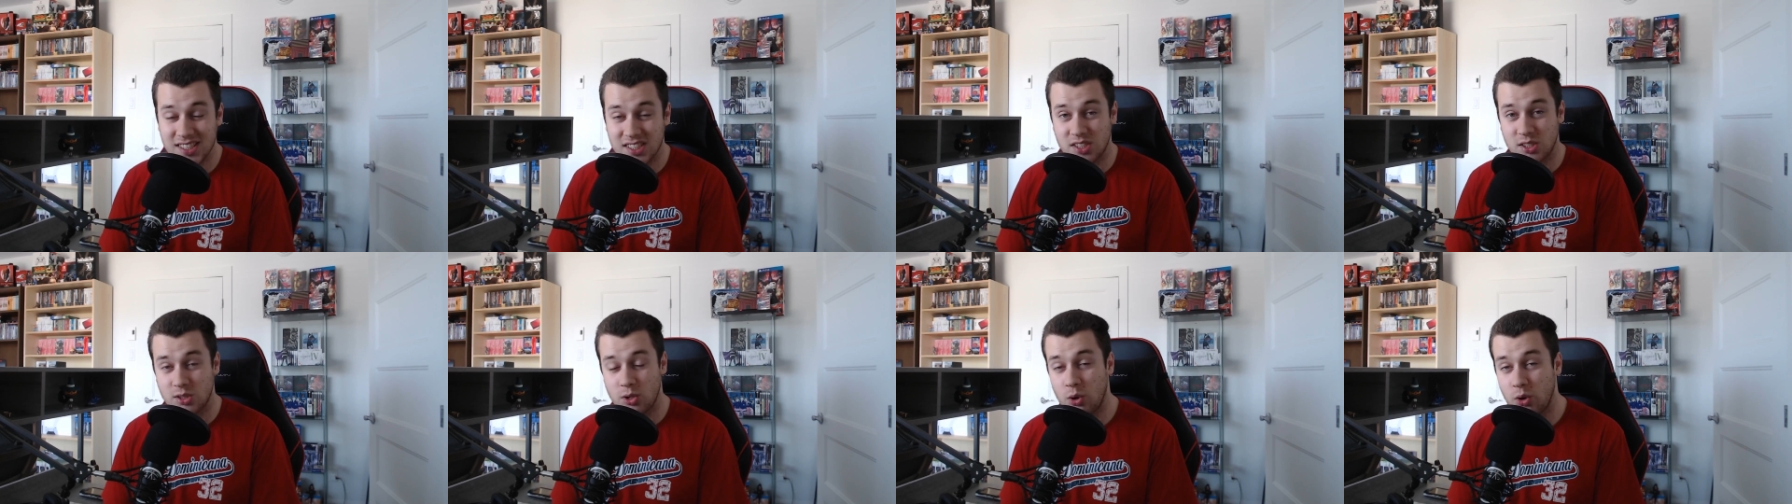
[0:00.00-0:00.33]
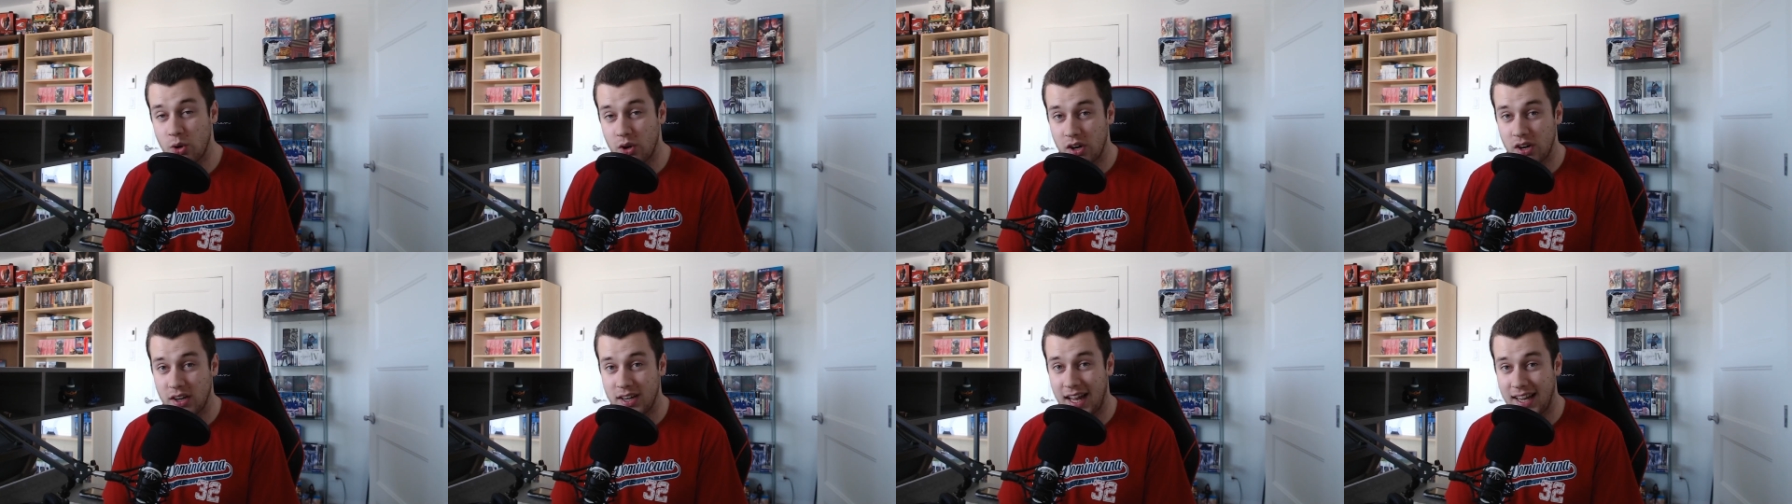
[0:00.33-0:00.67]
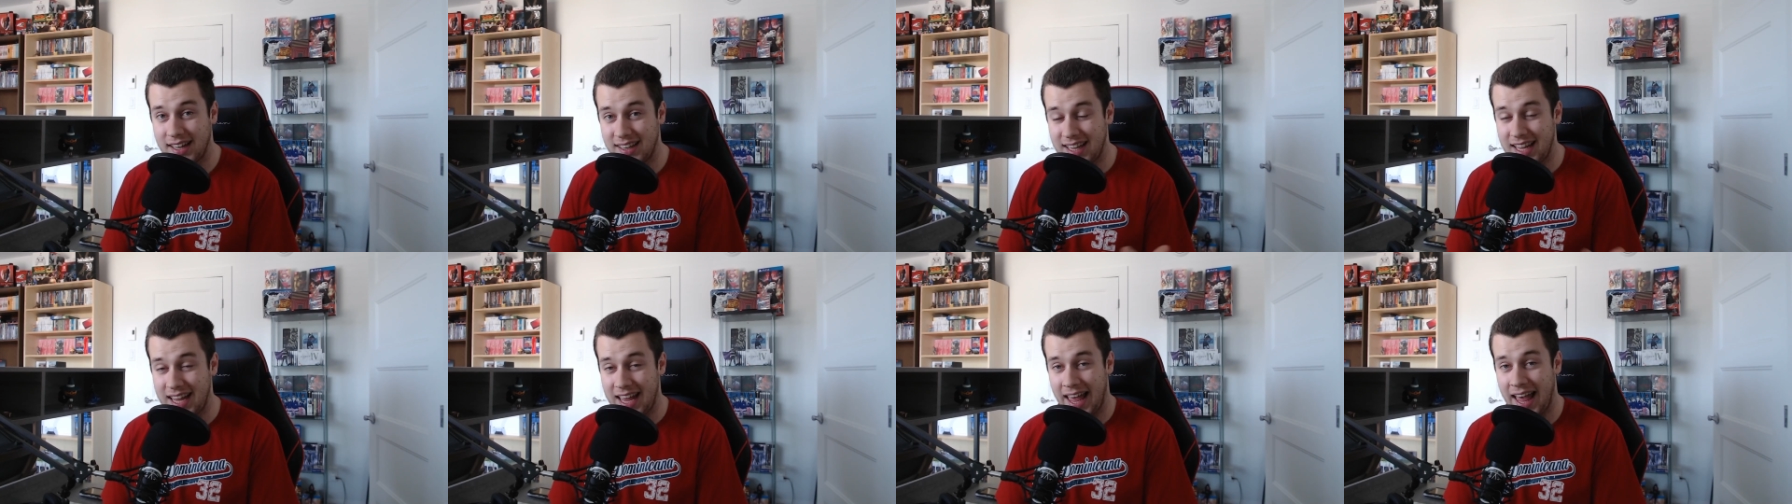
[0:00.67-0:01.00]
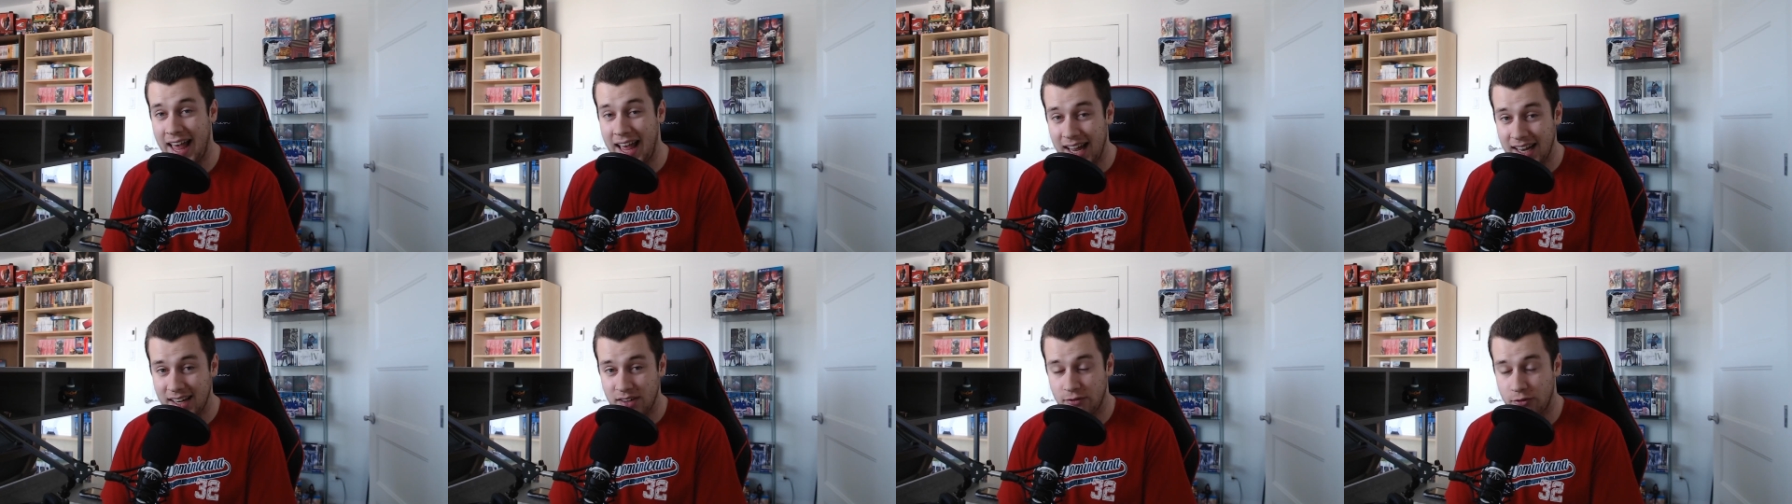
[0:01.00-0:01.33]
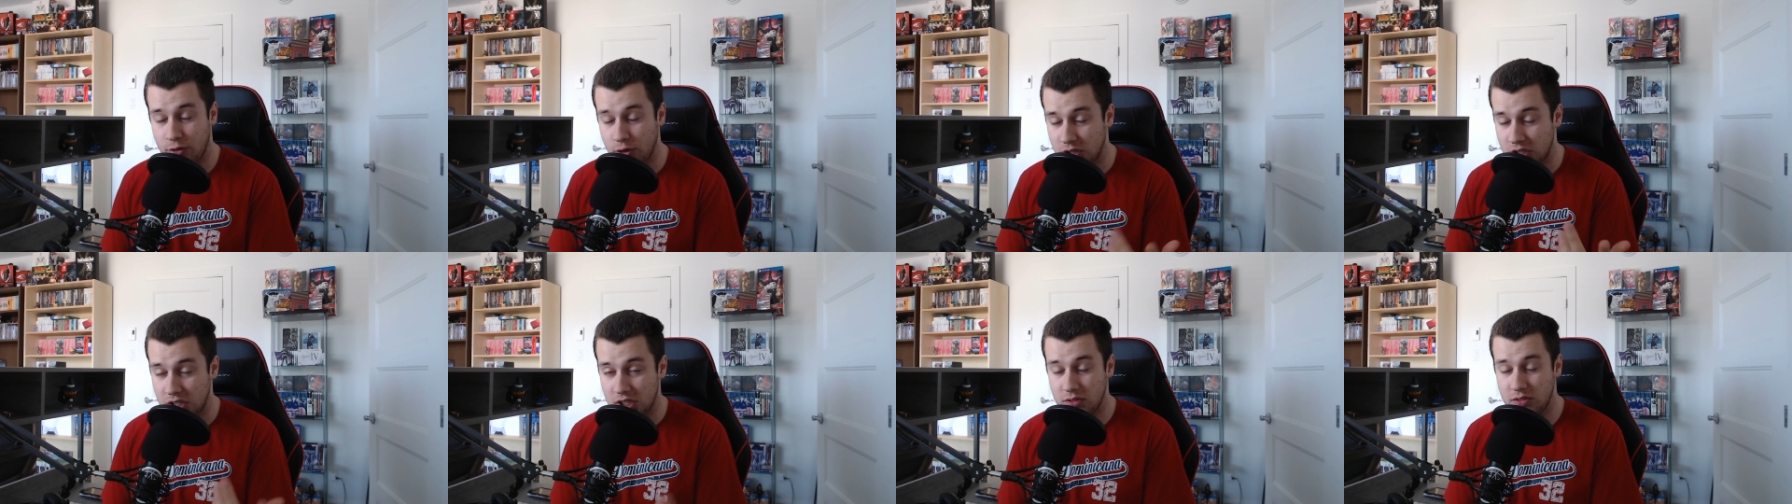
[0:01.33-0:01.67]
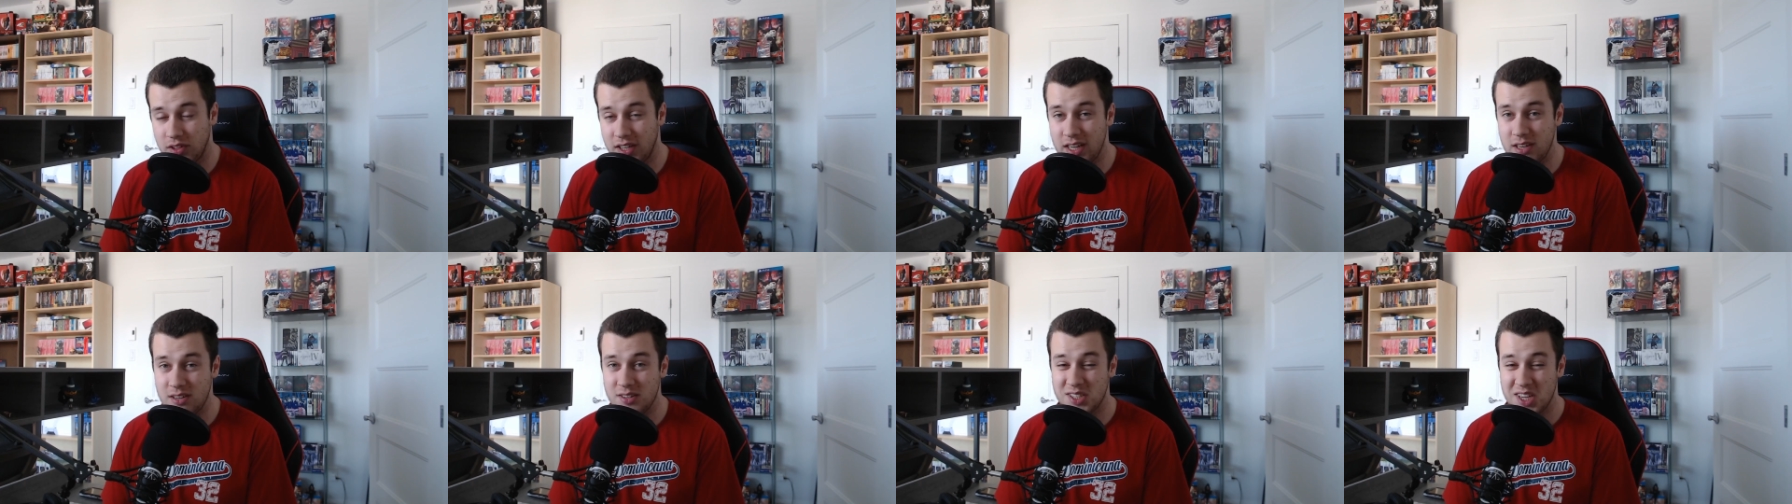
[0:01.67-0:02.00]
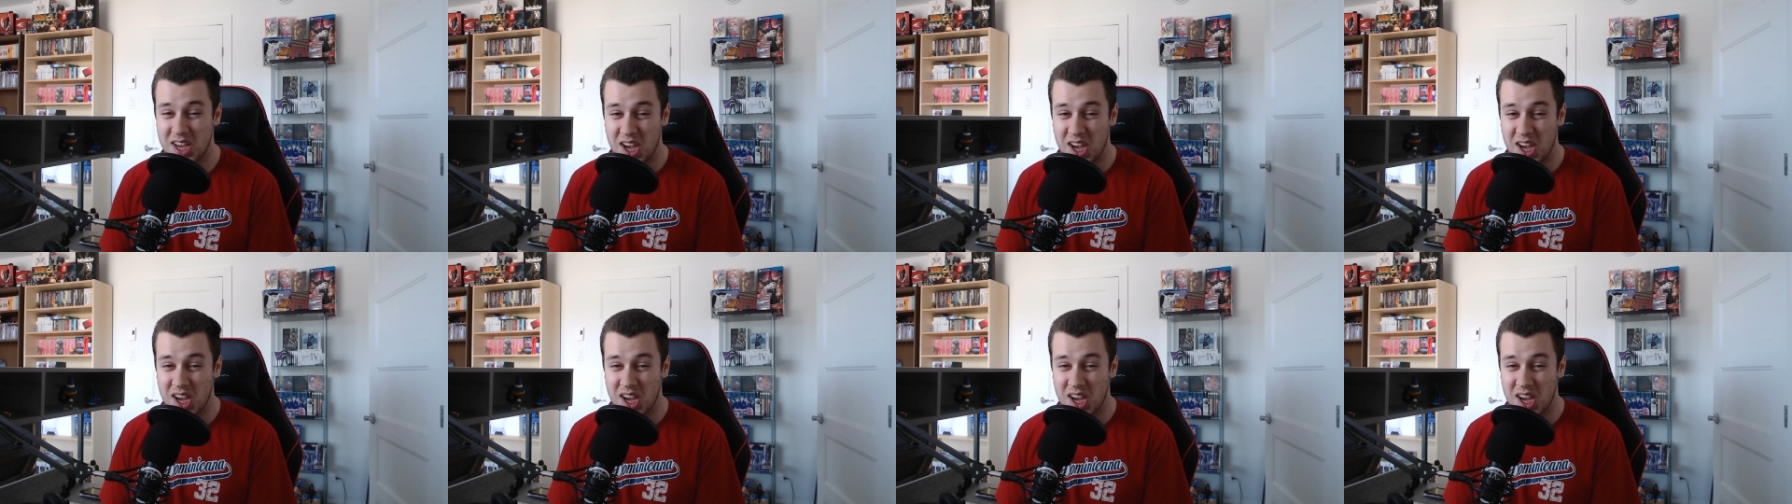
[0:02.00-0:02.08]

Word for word: store that they had for two years